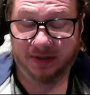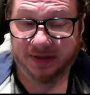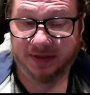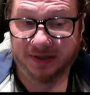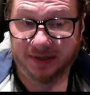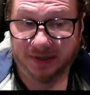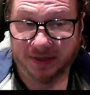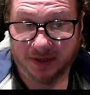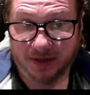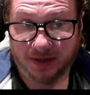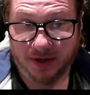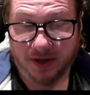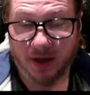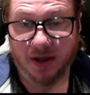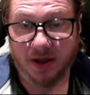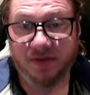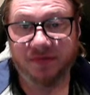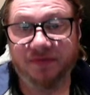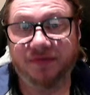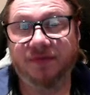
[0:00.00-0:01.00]
is the
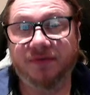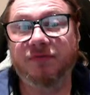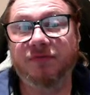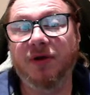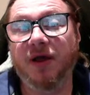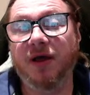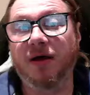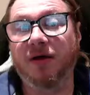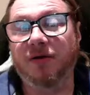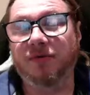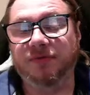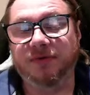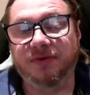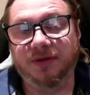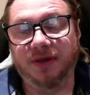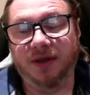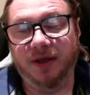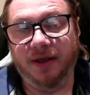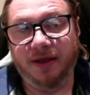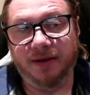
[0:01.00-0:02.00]
ninth round,
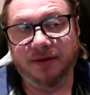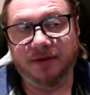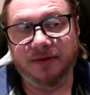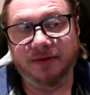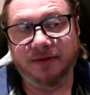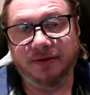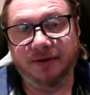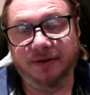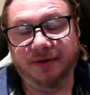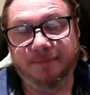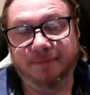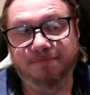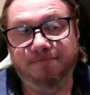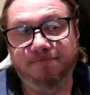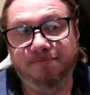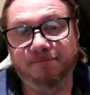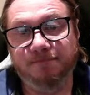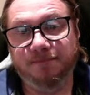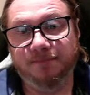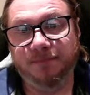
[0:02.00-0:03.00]
and um,
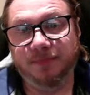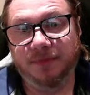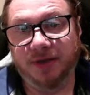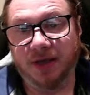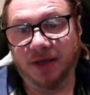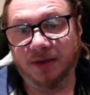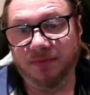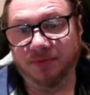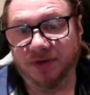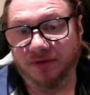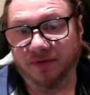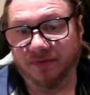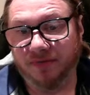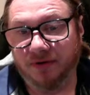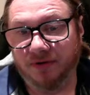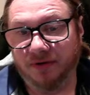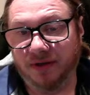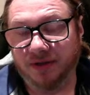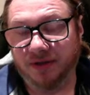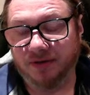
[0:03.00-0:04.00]
games are
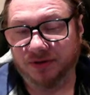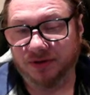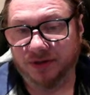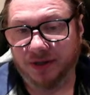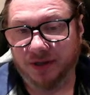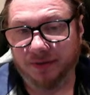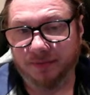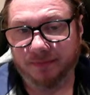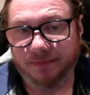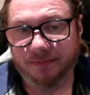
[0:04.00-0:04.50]
very interesting.